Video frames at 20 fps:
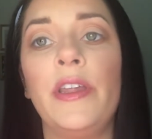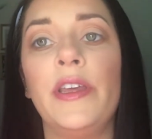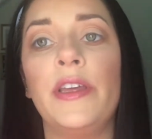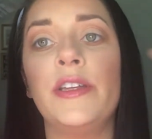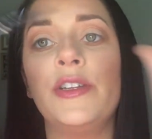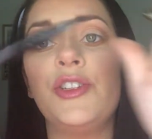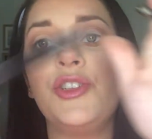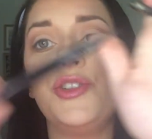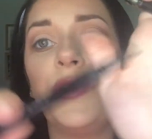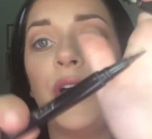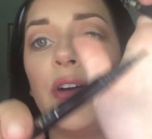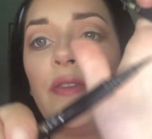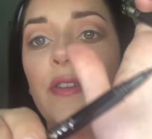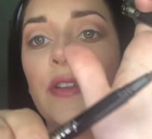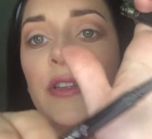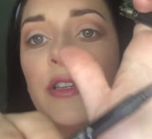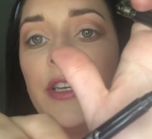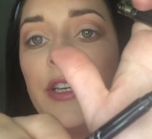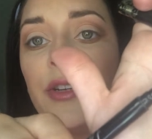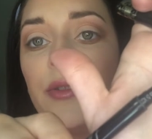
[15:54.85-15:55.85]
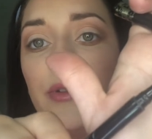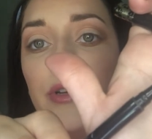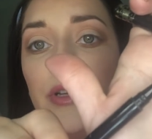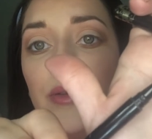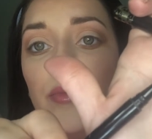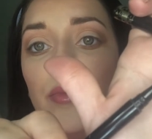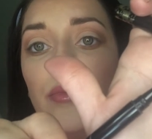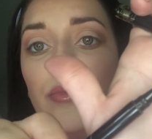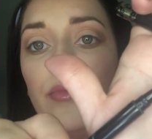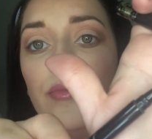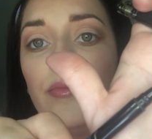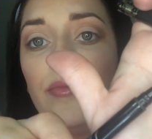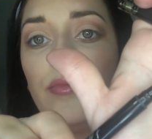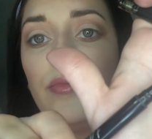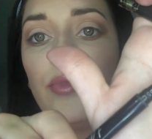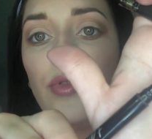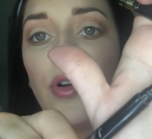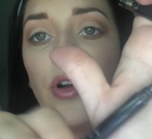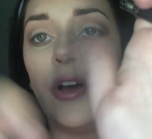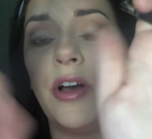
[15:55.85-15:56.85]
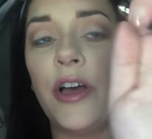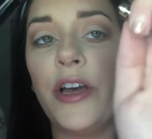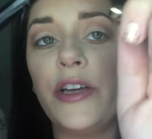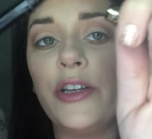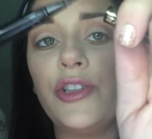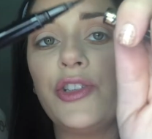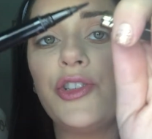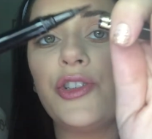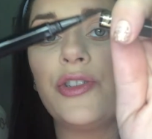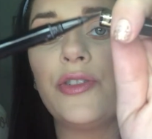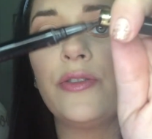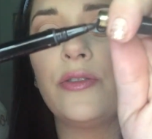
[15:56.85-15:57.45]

end, you have a liquid brush,